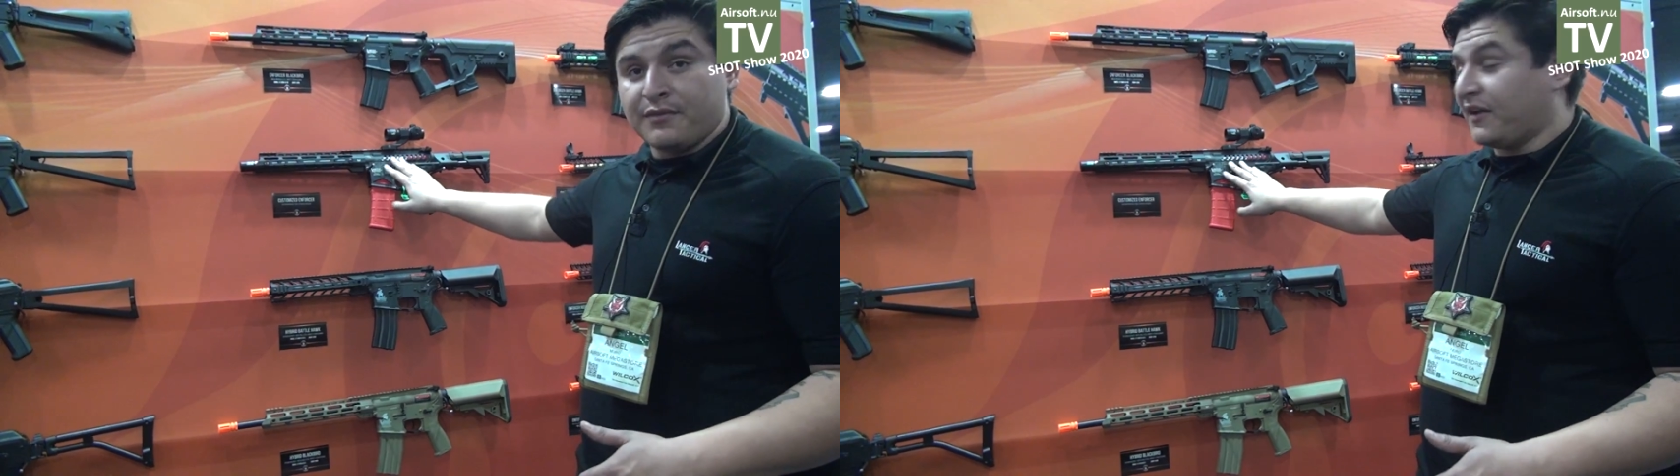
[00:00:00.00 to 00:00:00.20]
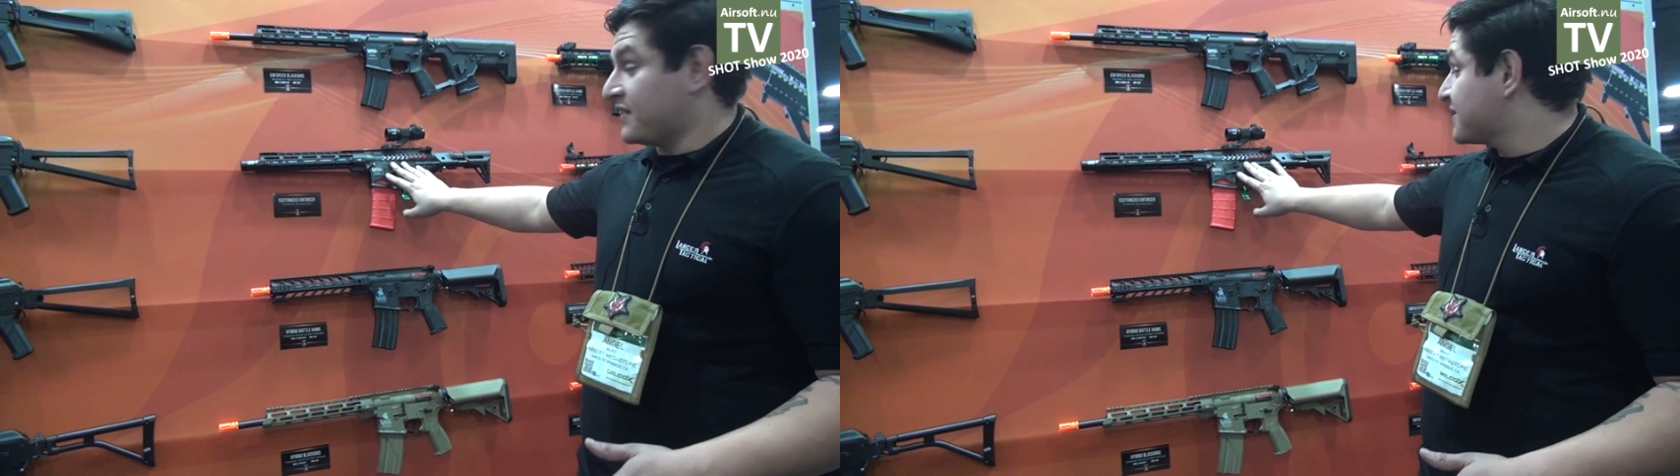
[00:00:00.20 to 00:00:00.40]

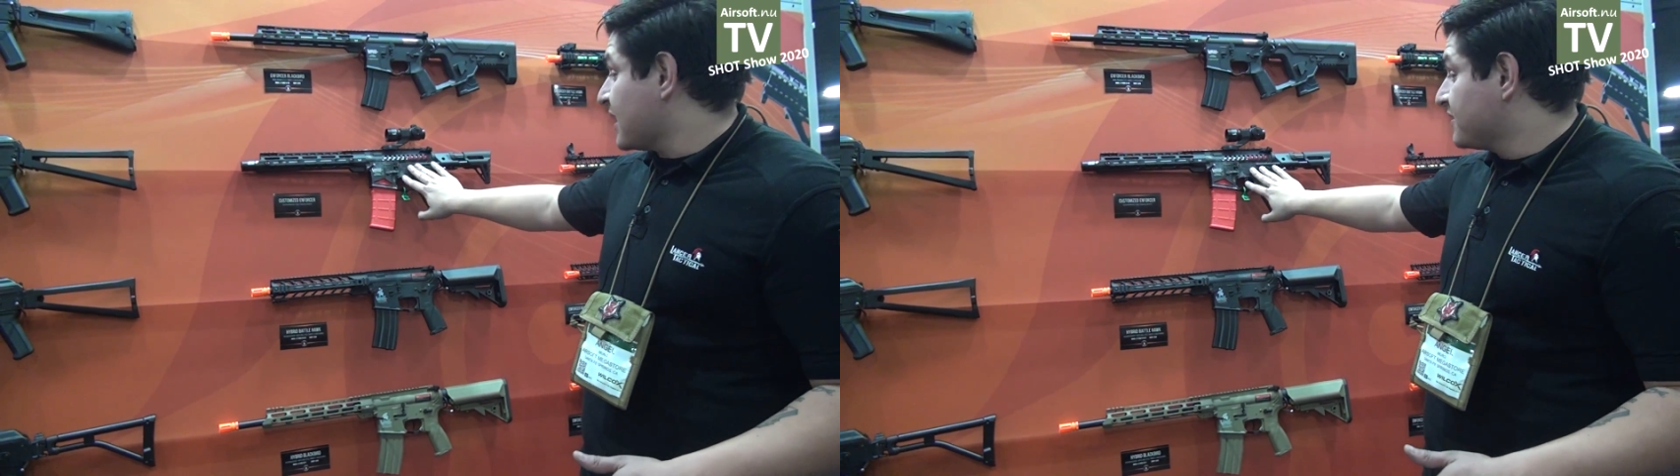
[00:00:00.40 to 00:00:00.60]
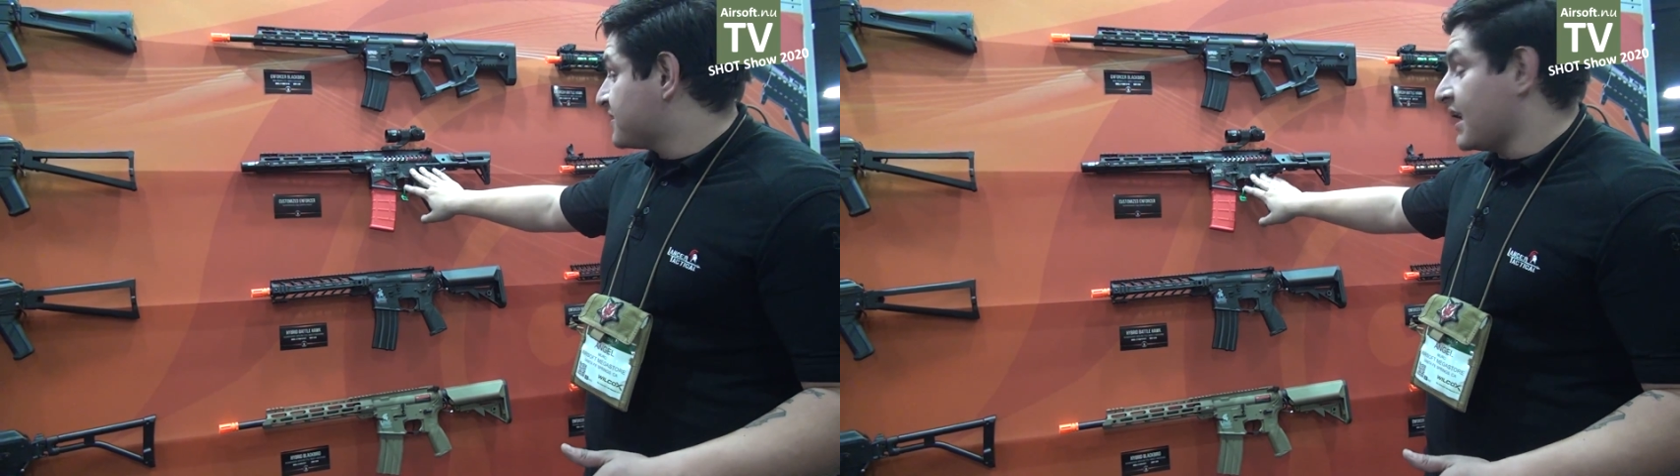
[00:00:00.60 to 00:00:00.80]
We've got the
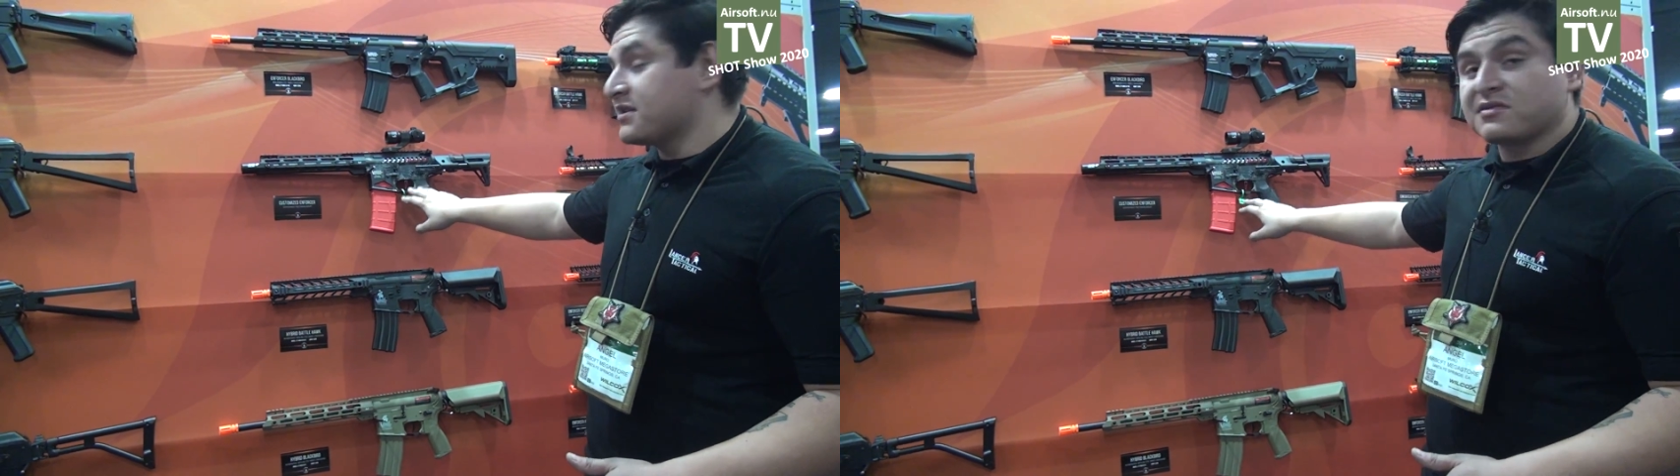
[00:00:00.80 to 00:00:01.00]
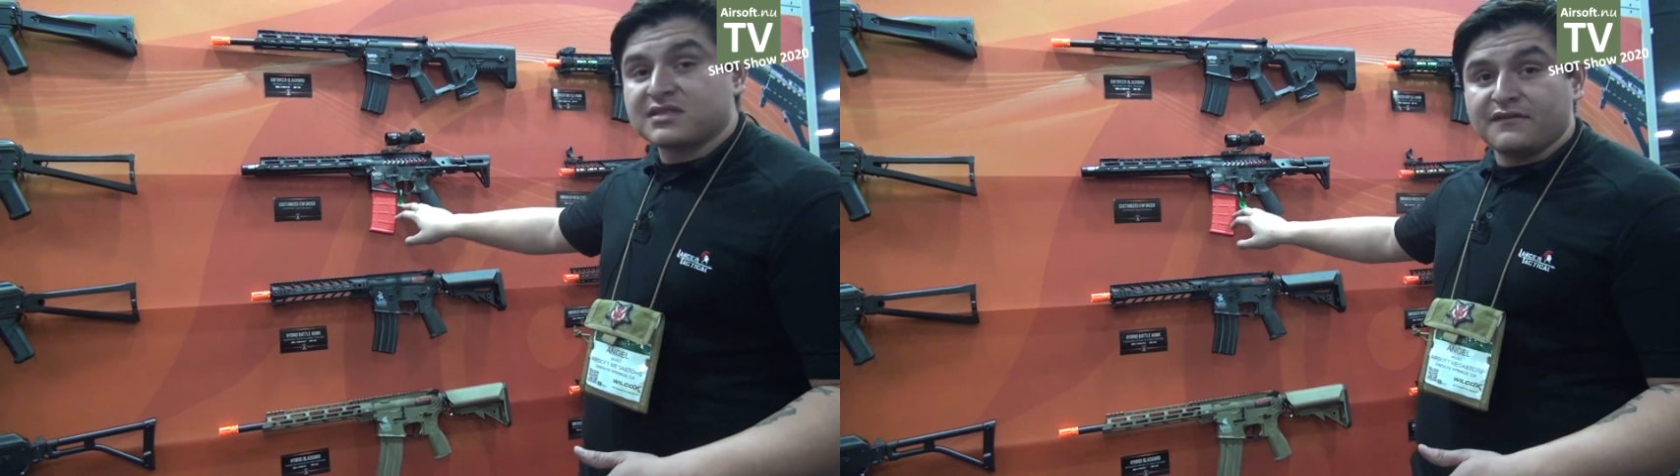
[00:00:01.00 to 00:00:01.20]

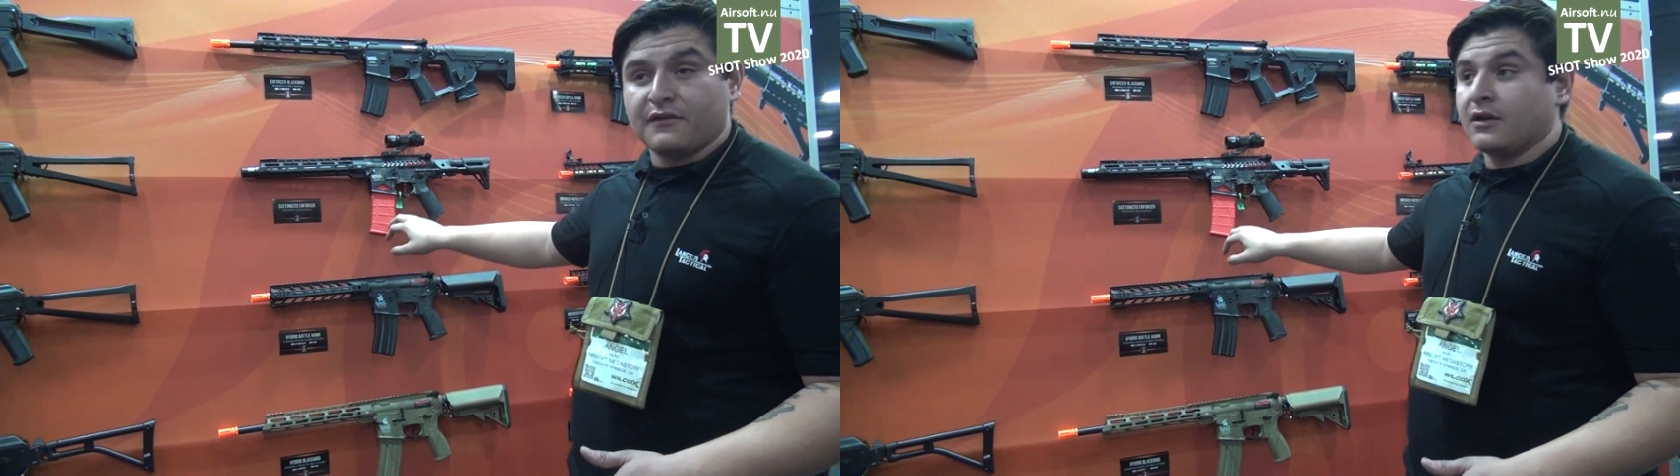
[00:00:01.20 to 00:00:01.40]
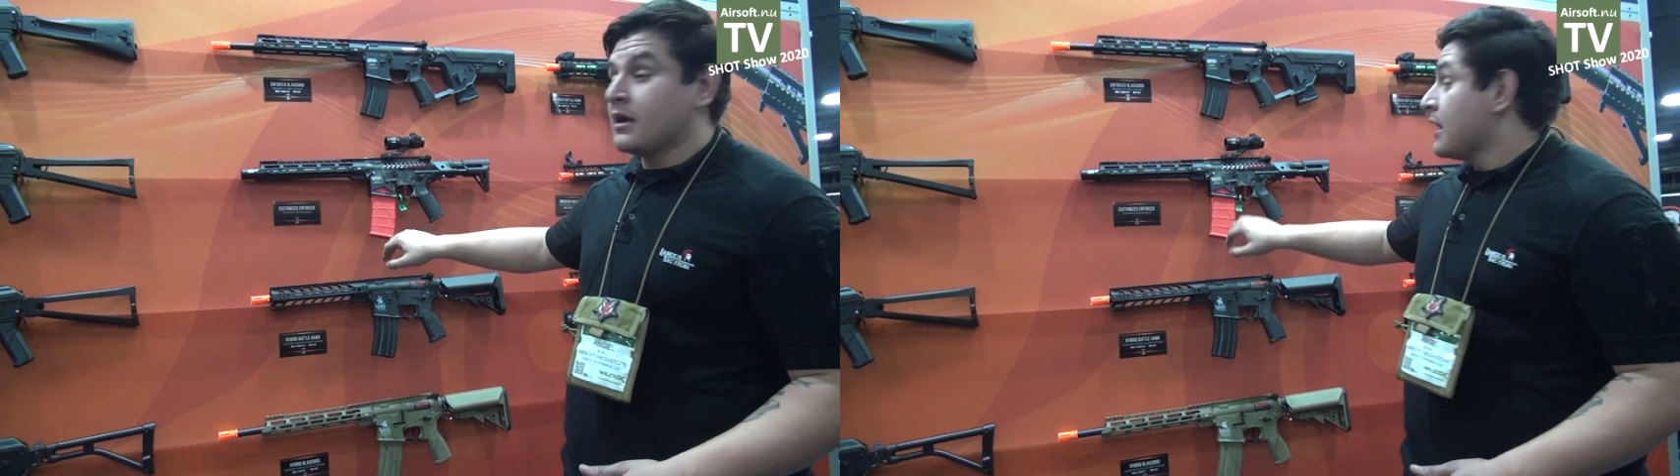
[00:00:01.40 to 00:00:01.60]
skeletonized
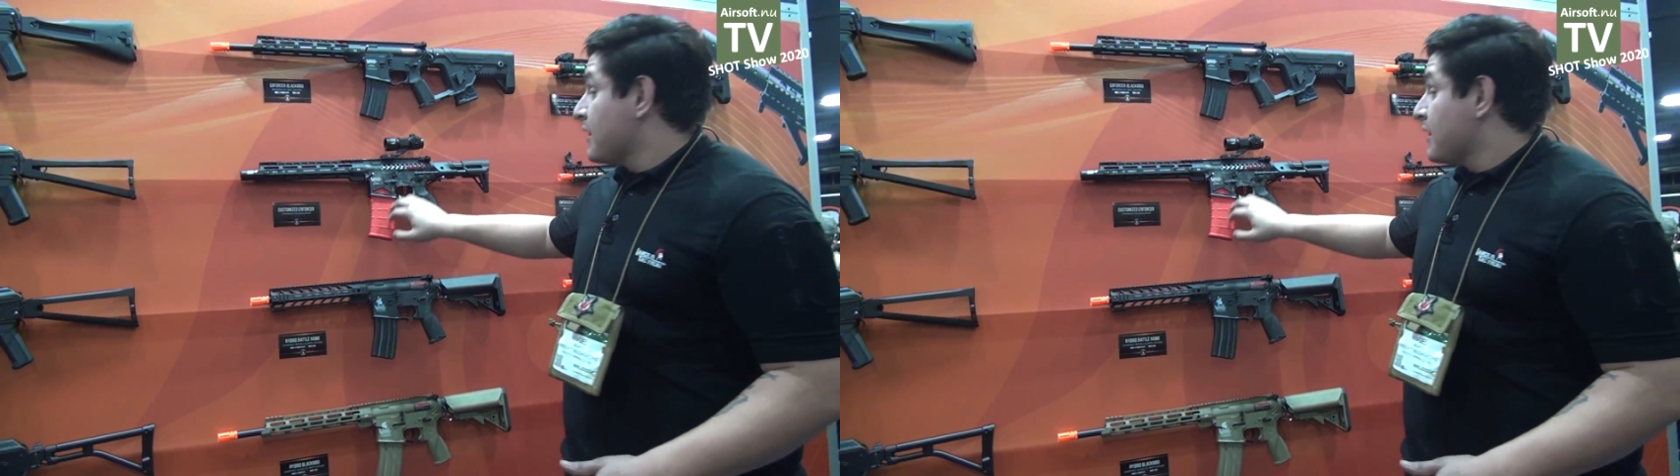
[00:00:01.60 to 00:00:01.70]
receiver.